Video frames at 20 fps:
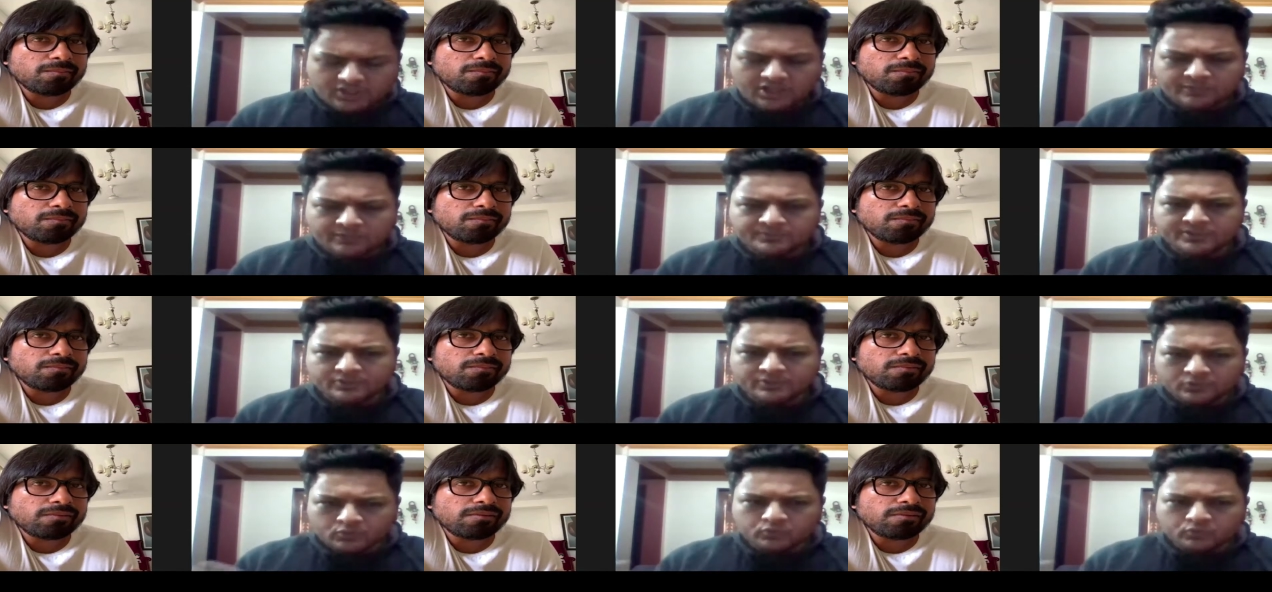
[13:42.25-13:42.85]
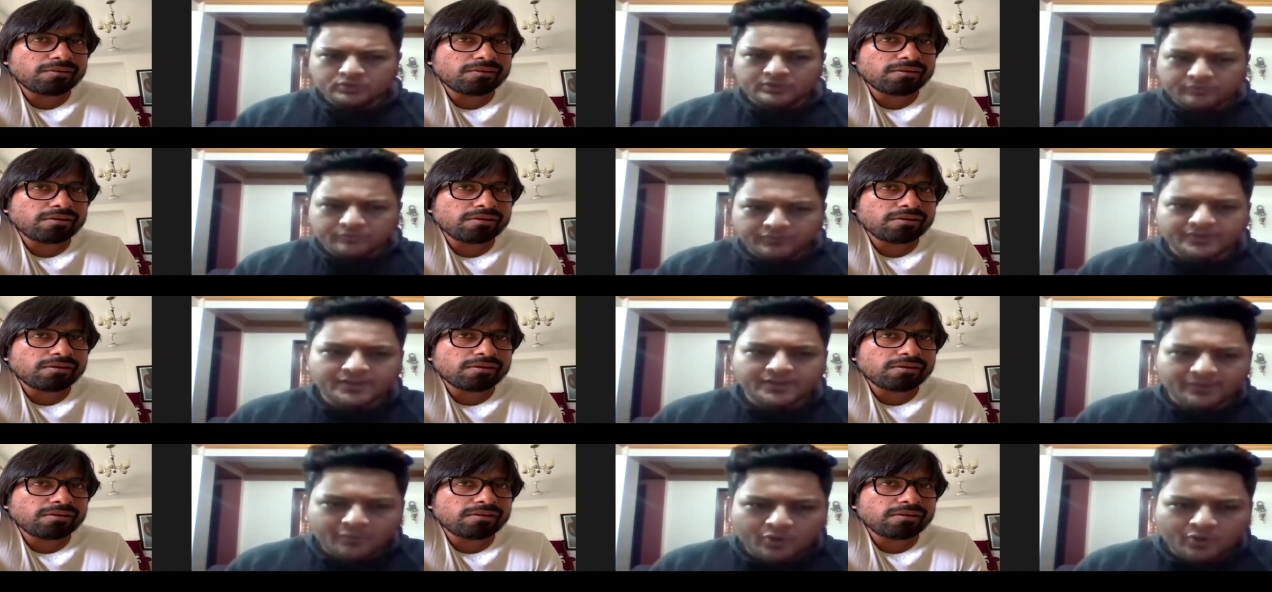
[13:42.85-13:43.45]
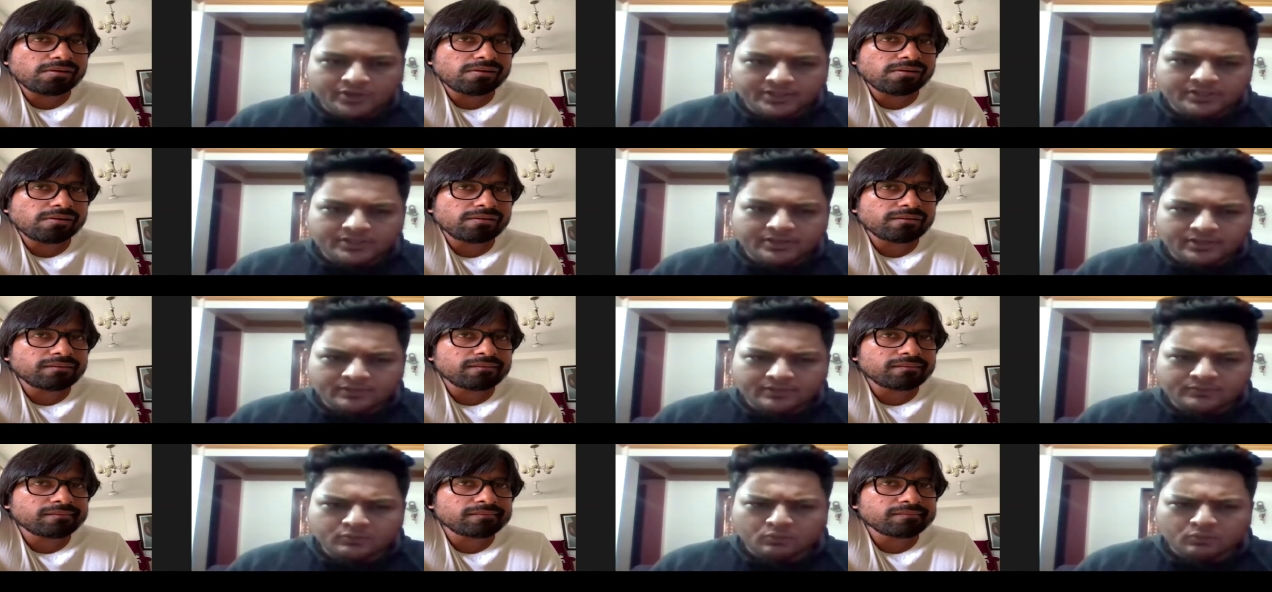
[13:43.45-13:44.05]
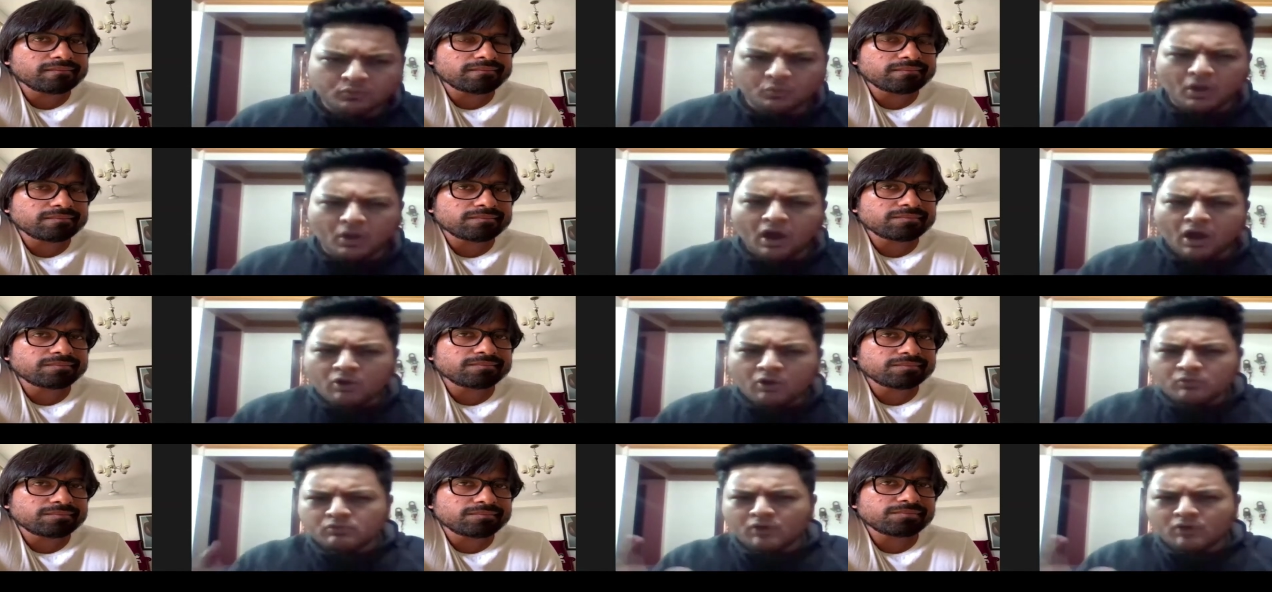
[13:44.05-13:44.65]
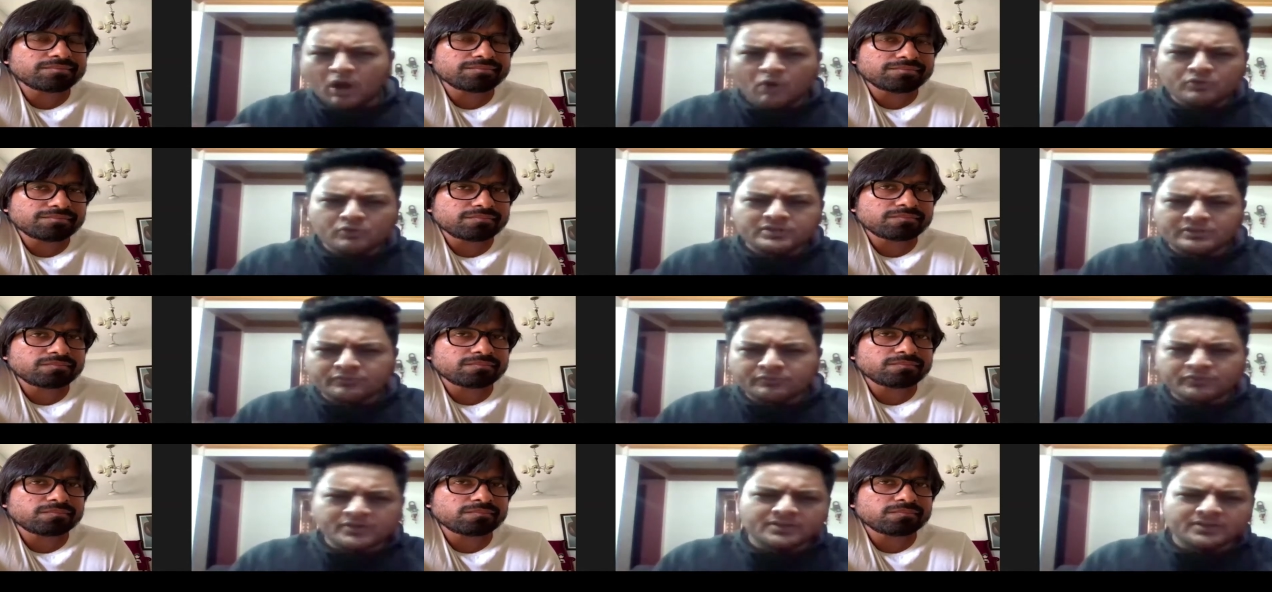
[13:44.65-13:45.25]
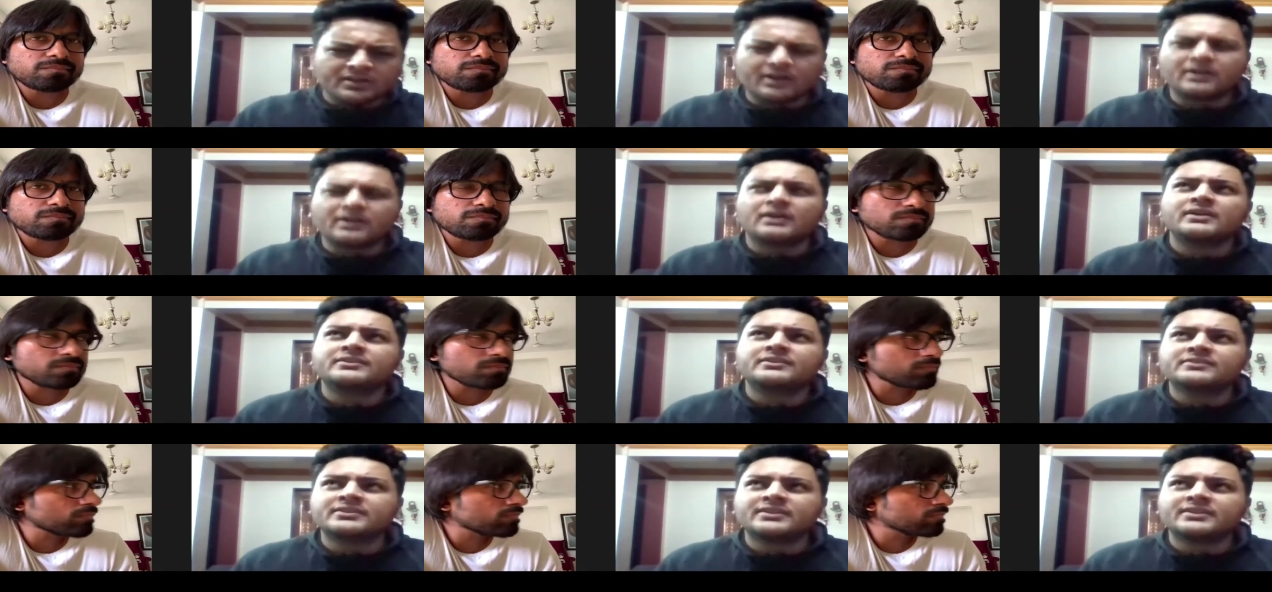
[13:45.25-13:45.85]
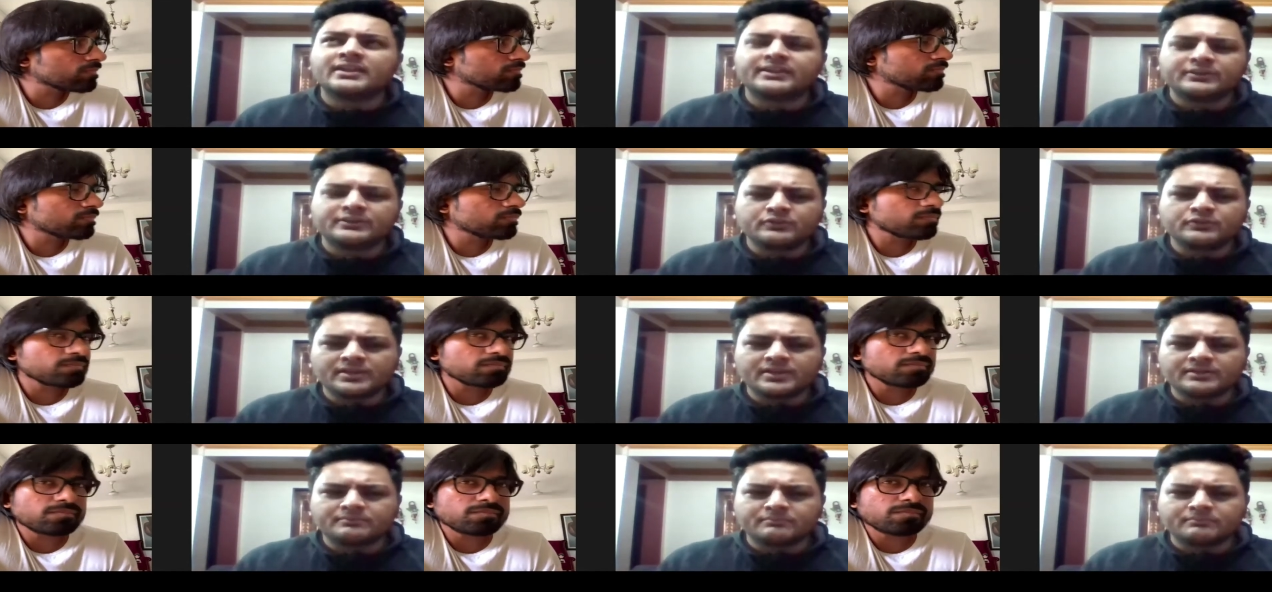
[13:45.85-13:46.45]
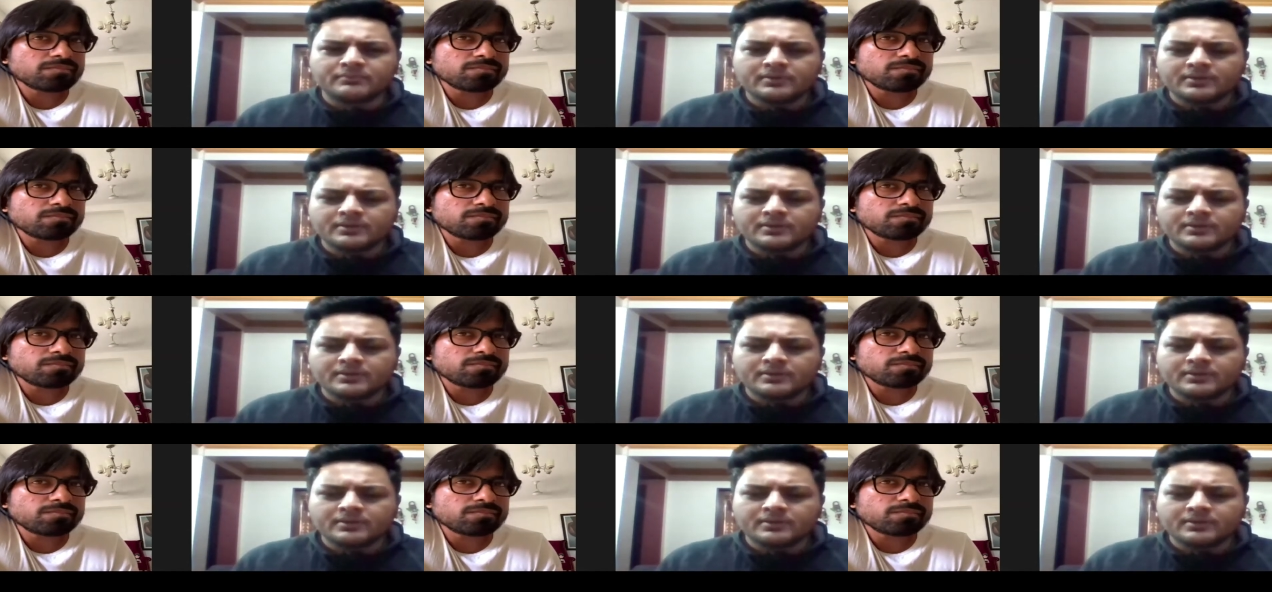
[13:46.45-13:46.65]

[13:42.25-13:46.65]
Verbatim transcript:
Speaker 1: clubs in 2 different continents, how different is it, like, you know, like